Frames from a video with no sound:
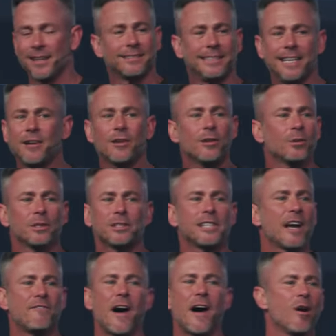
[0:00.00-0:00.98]
dealing with
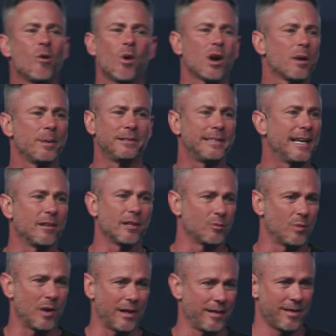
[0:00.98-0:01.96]
stuff I don't want to be
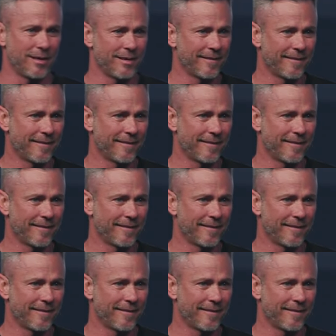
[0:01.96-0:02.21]
dealing with.